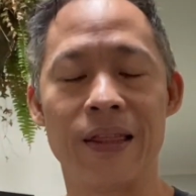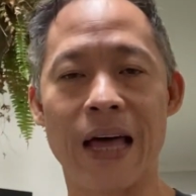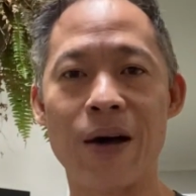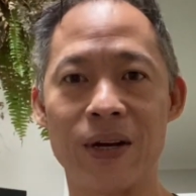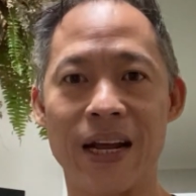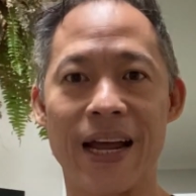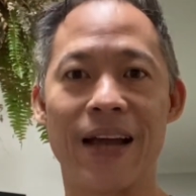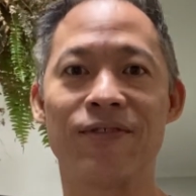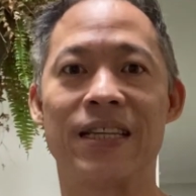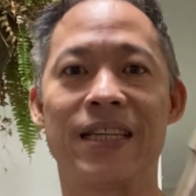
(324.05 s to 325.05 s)
That one, I
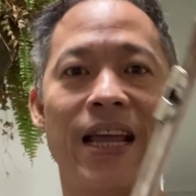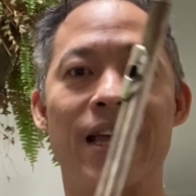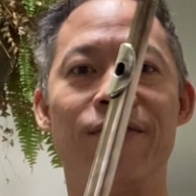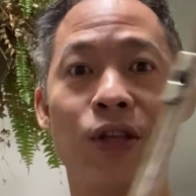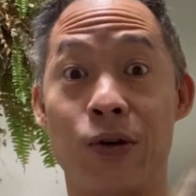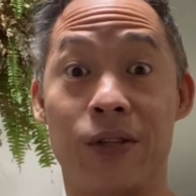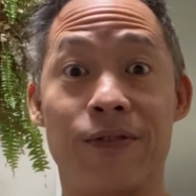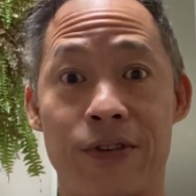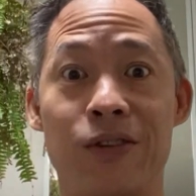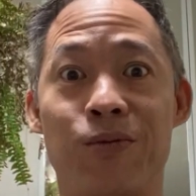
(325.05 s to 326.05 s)
have to say, even though it's the
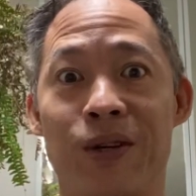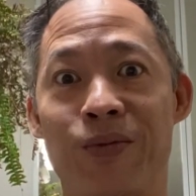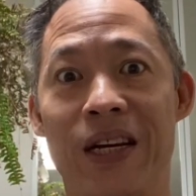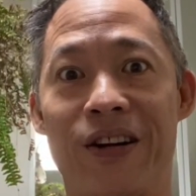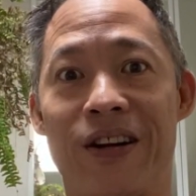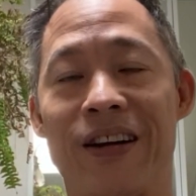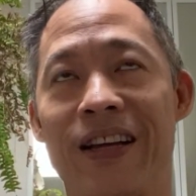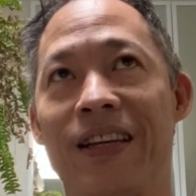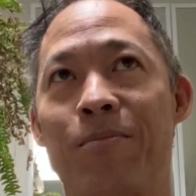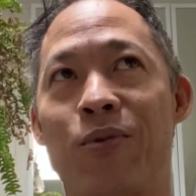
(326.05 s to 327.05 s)
first one we learn,
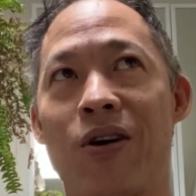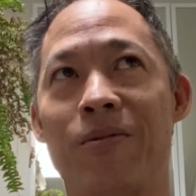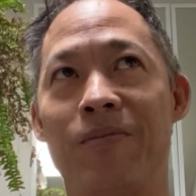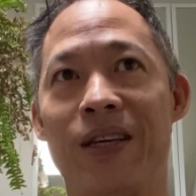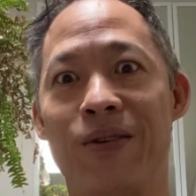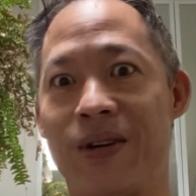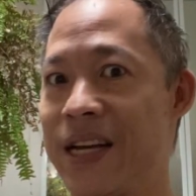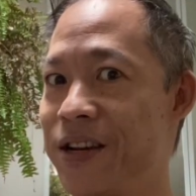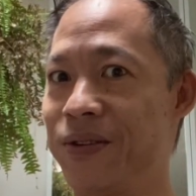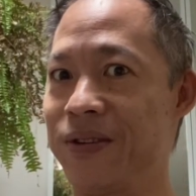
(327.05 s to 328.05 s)
it's probably the one
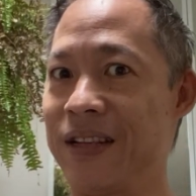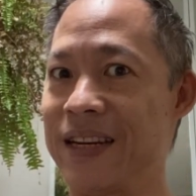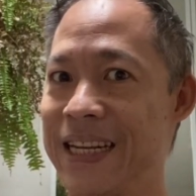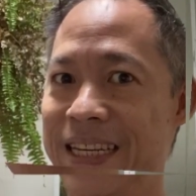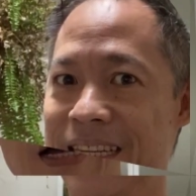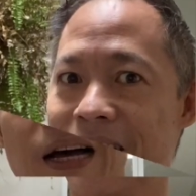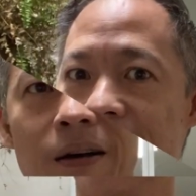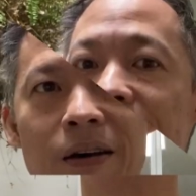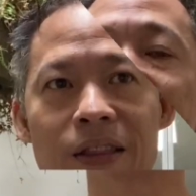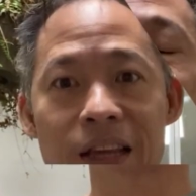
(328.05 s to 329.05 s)
I use the least.
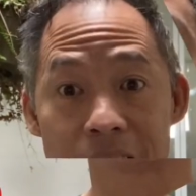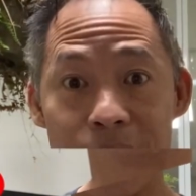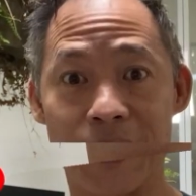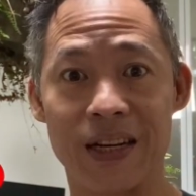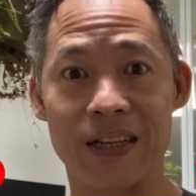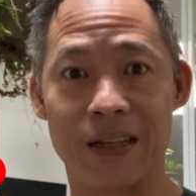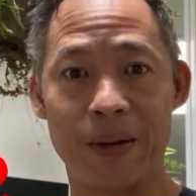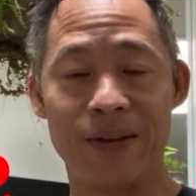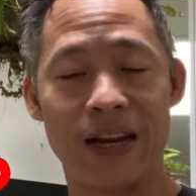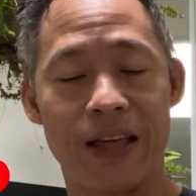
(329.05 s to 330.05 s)
The other one is the
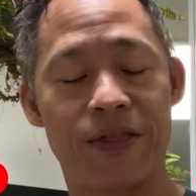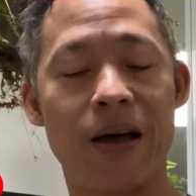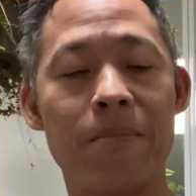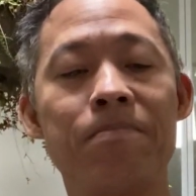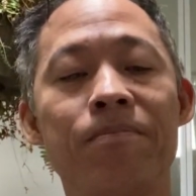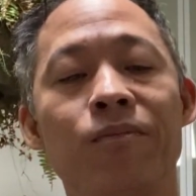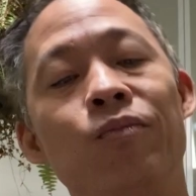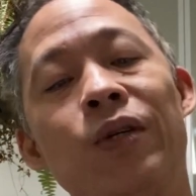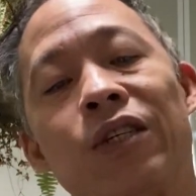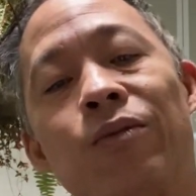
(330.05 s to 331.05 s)
B-flat thumb,
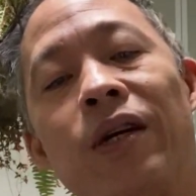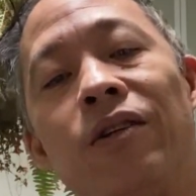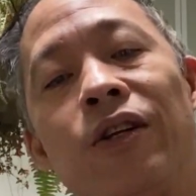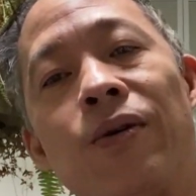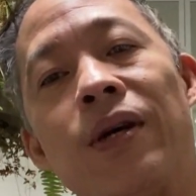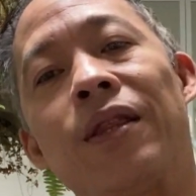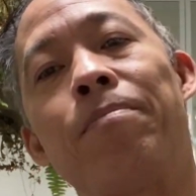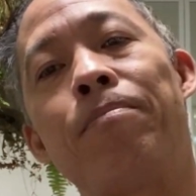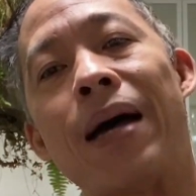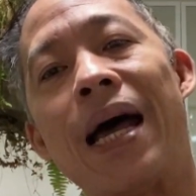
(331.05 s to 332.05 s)
which we all know on the
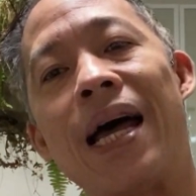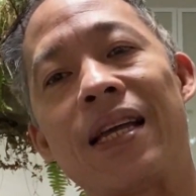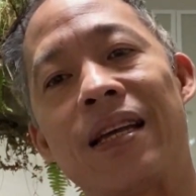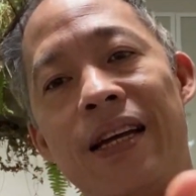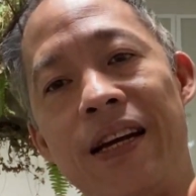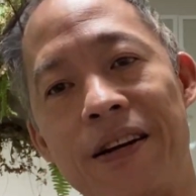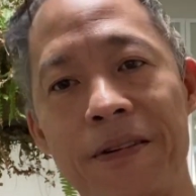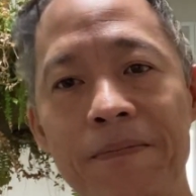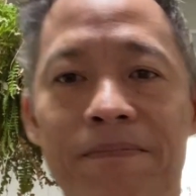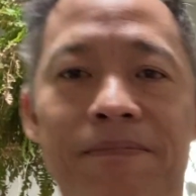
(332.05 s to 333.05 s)
back
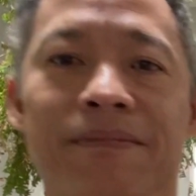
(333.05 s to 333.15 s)
here,